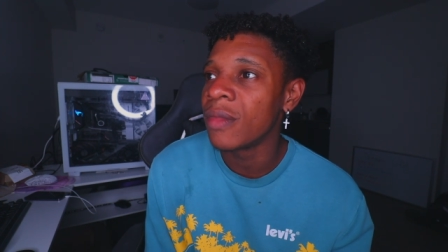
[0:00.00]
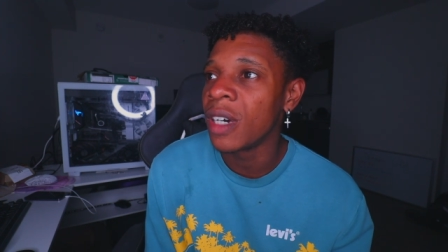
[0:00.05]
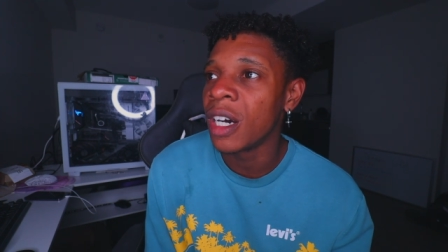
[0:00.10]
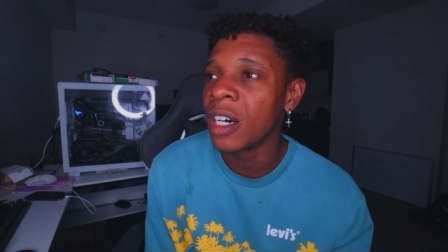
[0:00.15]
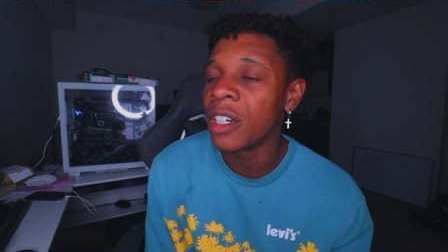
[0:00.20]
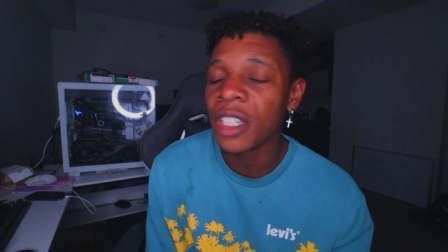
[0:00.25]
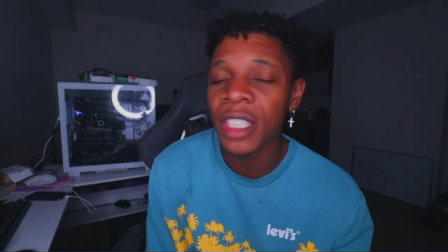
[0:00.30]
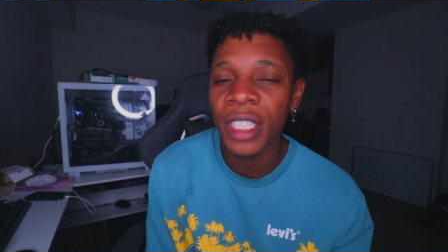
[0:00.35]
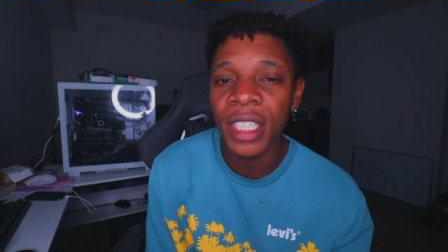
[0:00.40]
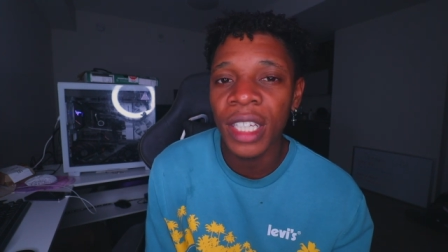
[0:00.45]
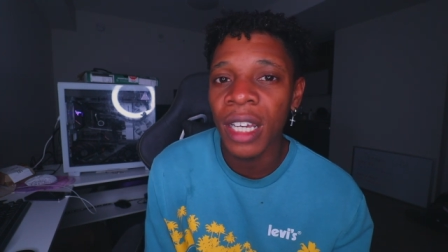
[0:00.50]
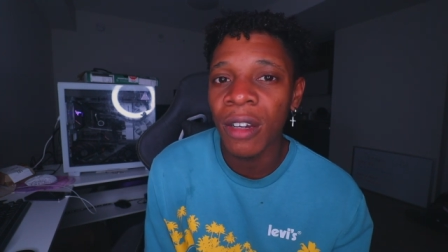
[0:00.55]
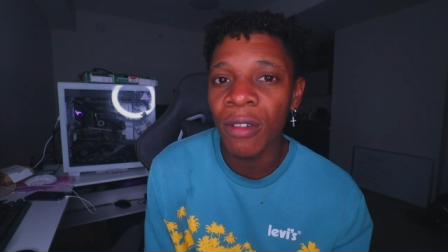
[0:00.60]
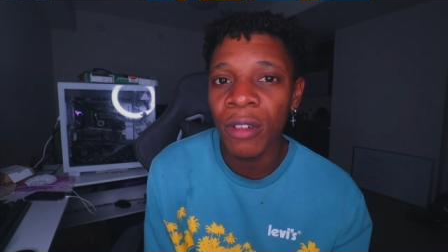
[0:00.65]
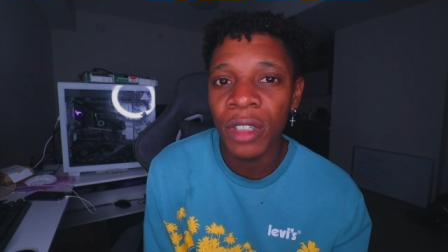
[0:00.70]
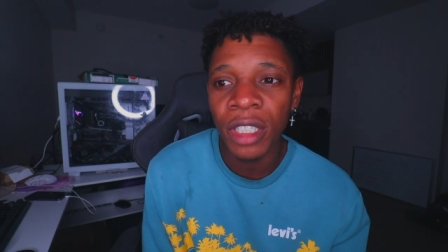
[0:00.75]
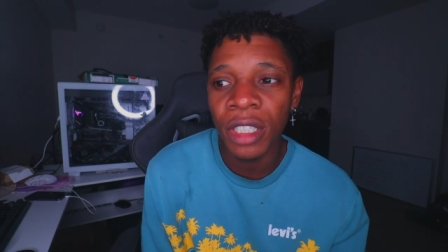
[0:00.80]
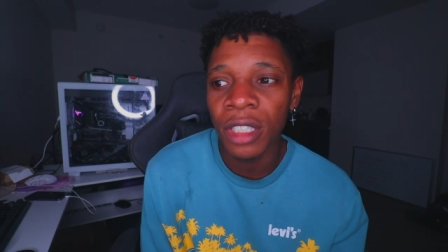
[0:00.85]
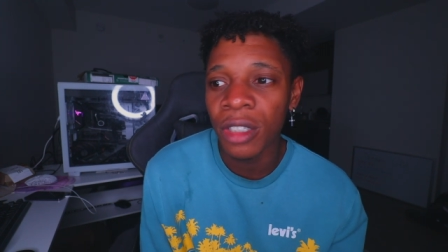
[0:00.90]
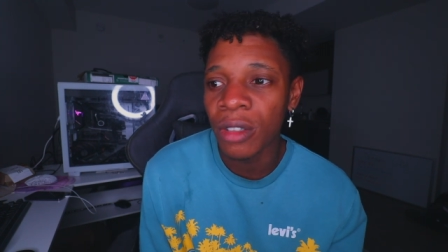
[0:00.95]
understand
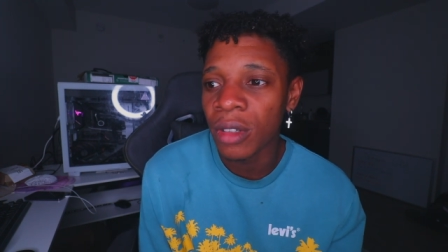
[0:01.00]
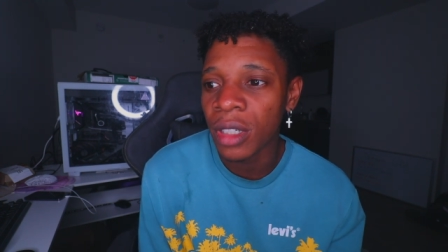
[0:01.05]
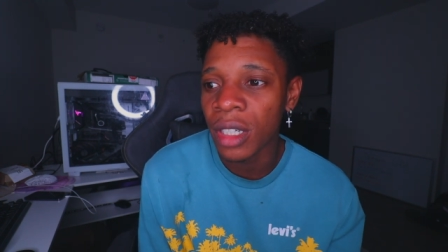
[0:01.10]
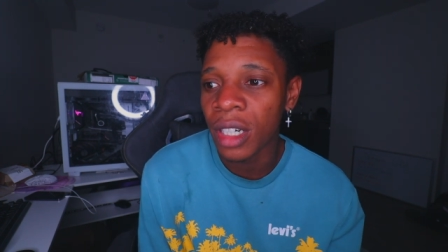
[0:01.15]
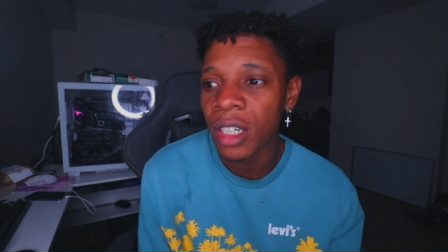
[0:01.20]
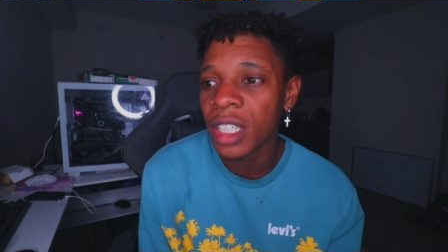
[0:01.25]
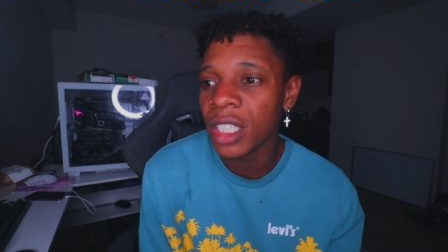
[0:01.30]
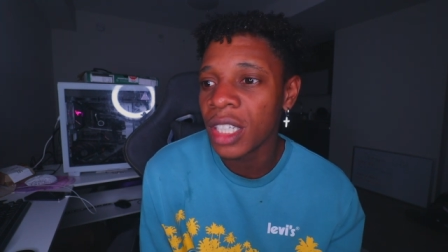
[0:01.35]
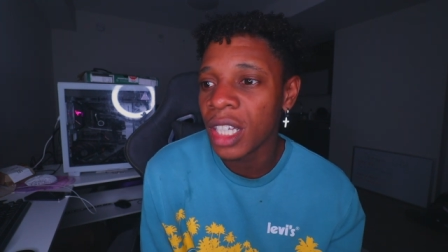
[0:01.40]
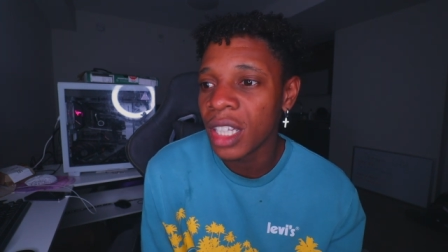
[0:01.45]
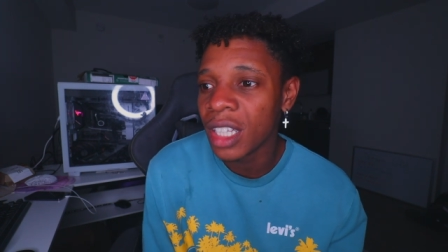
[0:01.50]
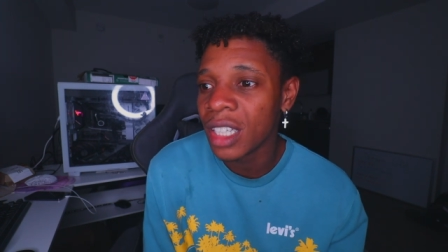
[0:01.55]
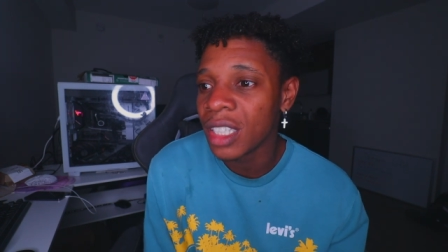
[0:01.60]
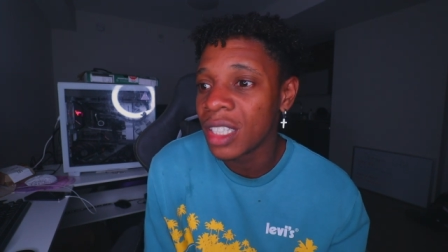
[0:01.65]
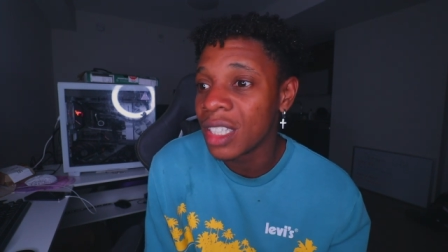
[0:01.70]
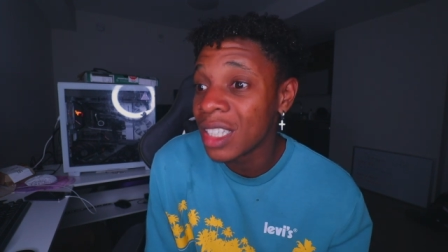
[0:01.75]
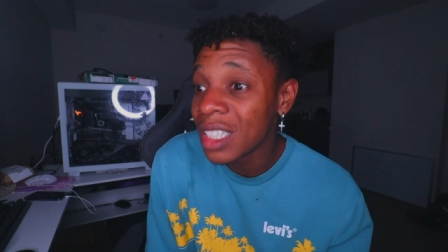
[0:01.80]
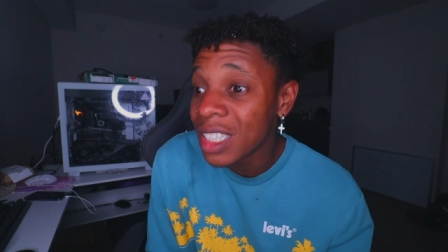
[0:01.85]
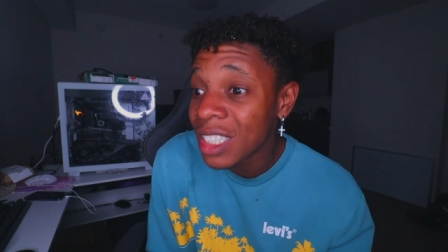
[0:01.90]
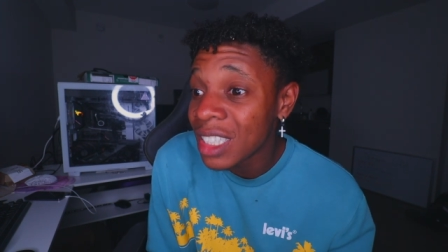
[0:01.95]
what you're doing. Understand
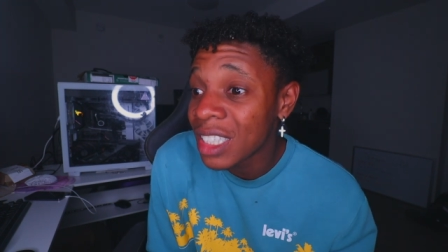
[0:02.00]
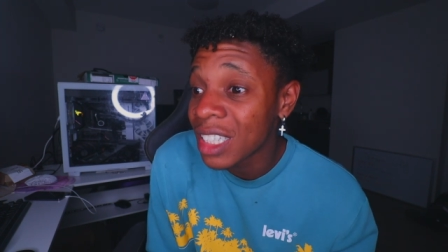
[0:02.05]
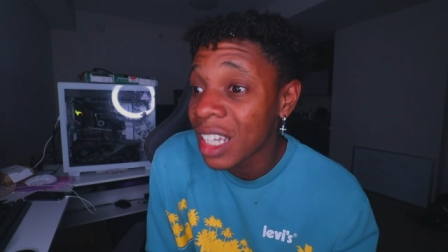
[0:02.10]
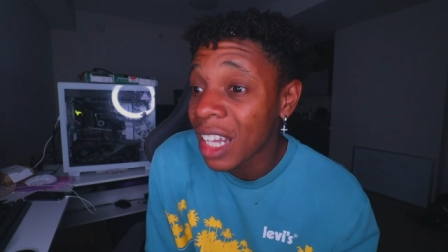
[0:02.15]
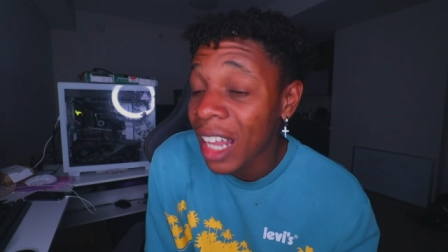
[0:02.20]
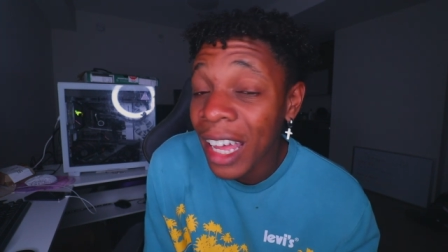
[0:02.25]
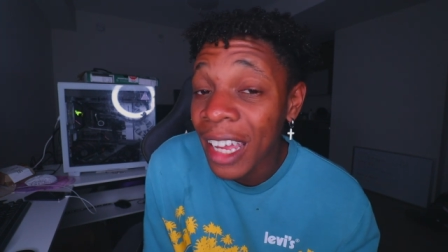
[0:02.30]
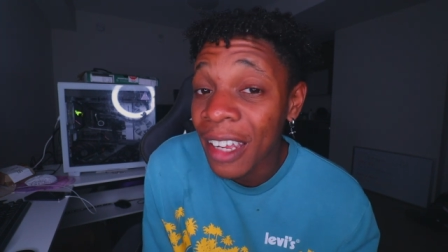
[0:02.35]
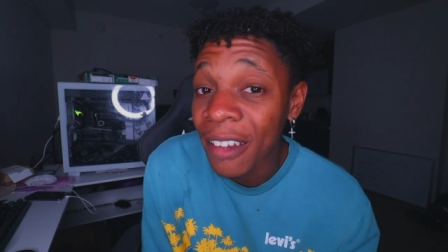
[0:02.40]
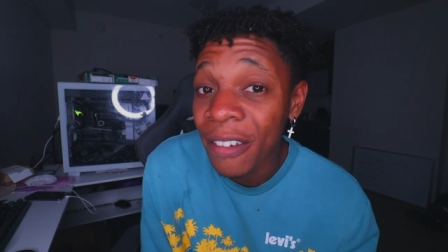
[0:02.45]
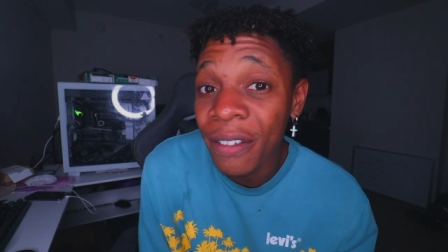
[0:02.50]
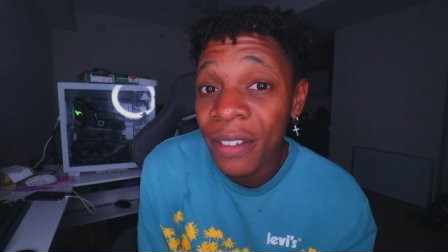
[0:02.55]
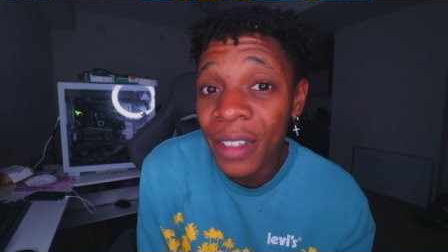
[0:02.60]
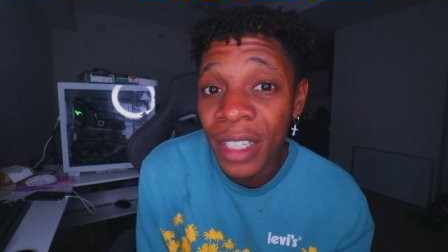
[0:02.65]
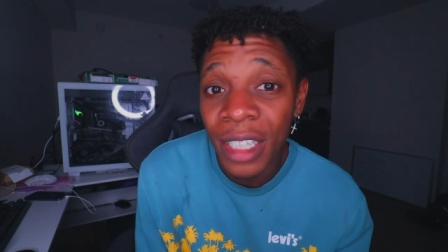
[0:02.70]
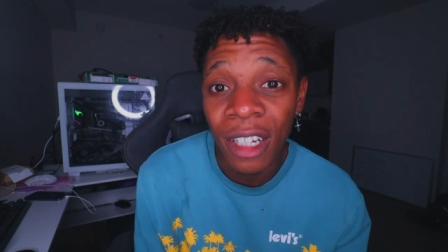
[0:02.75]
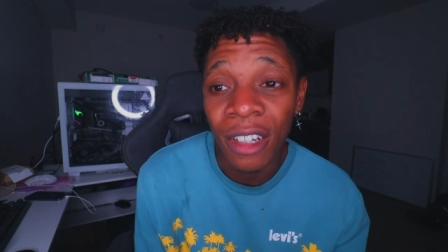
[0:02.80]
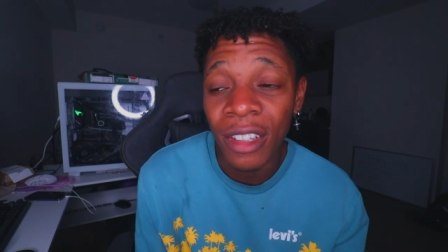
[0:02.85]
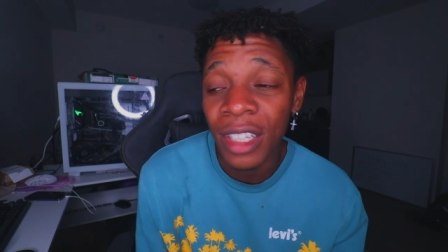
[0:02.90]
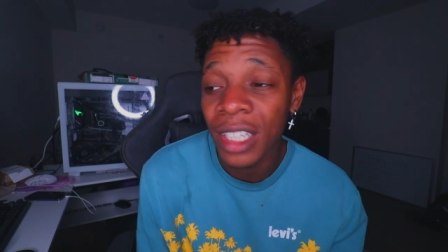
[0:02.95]
that this is life.
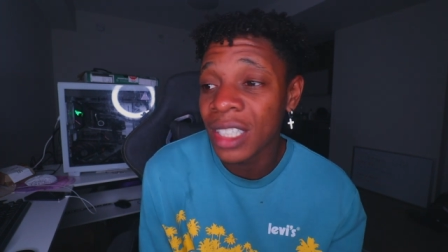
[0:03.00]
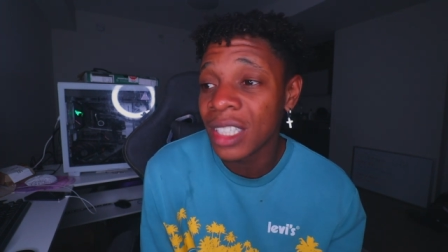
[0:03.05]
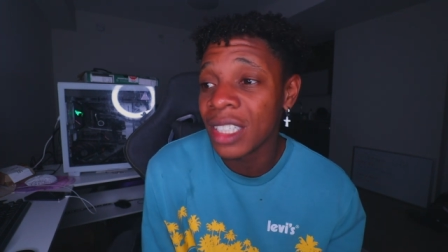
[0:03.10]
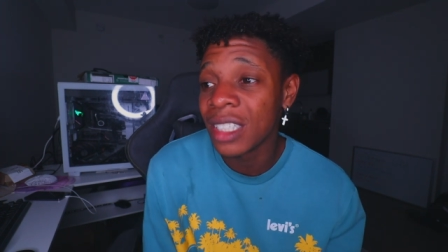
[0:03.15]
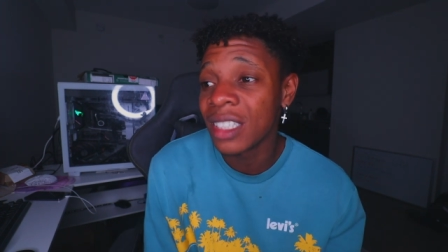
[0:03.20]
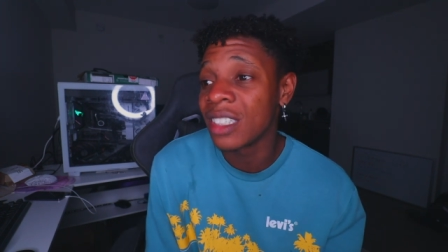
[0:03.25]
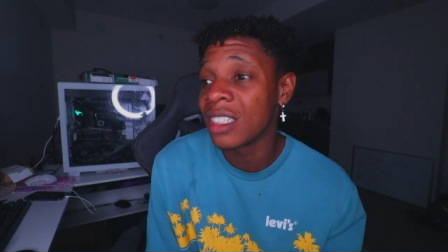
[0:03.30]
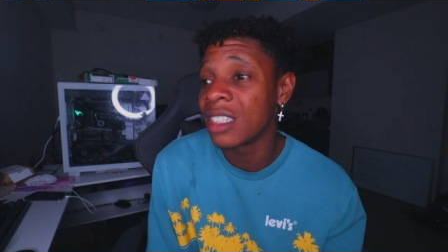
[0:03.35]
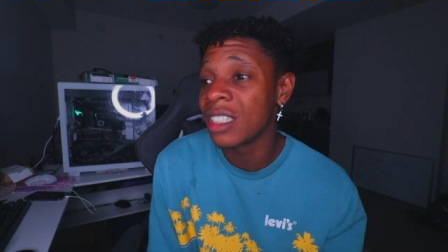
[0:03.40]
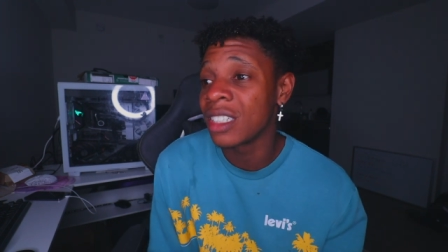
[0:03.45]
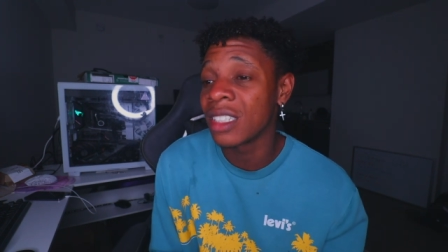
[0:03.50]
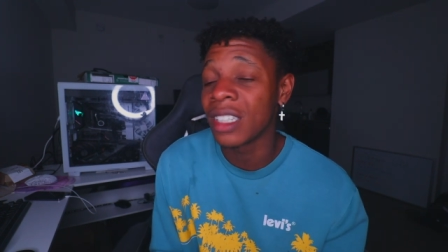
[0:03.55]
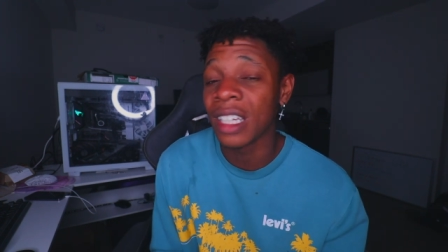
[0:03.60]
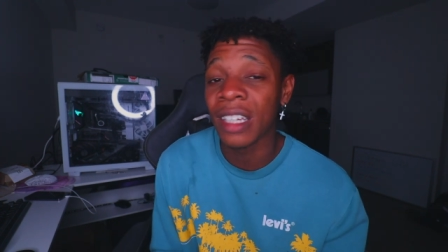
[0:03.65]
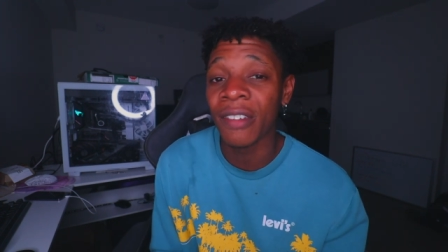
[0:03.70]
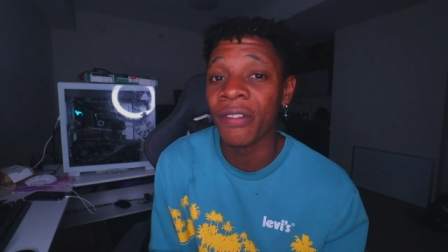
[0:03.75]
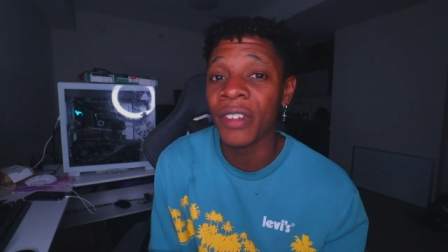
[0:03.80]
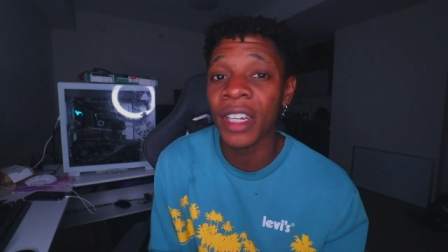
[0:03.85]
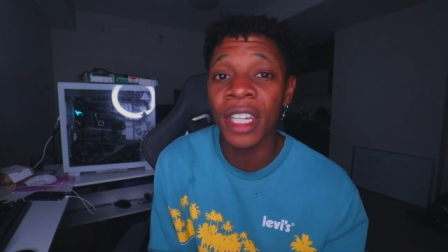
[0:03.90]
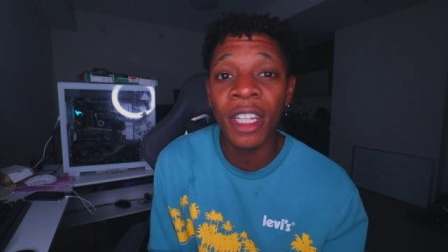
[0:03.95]
You know, this isn't just
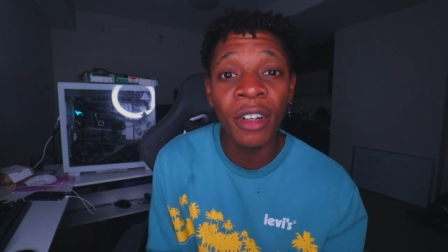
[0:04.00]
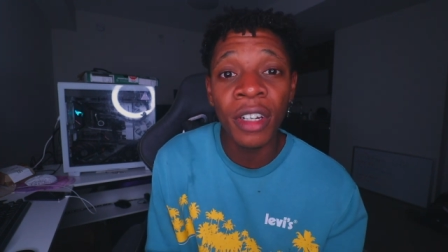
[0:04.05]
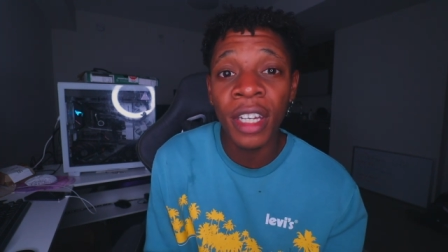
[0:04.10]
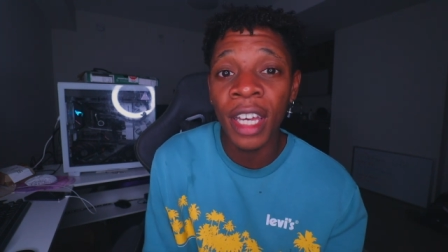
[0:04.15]
like video